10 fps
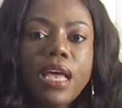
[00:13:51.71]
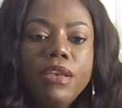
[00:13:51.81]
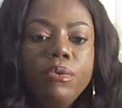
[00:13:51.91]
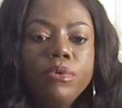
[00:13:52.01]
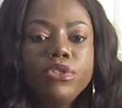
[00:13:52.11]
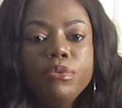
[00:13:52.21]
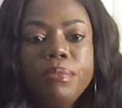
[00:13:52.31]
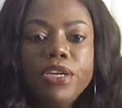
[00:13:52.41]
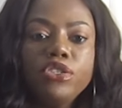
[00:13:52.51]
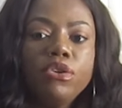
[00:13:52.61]
and you want to
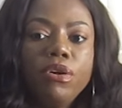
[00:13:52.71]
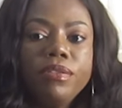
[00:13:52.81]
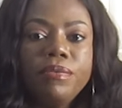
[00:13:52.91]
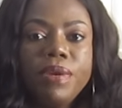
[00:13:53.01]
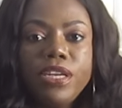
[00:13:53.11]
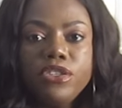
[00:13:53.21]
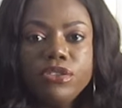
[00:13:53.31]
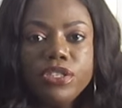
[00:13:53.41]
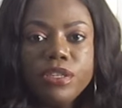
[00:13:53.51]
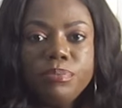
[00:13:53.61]
measure the
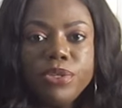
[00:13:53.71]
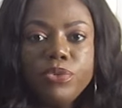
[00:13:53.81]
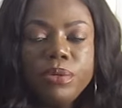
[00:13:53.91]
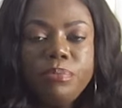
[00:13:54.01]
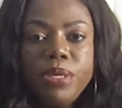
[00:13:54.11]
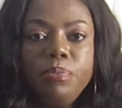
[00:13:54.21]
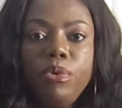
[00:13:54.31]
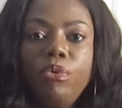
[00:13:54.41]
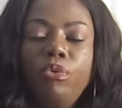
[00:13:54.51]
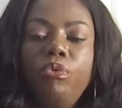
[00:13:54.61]
relationship between
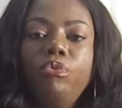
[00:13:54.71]
people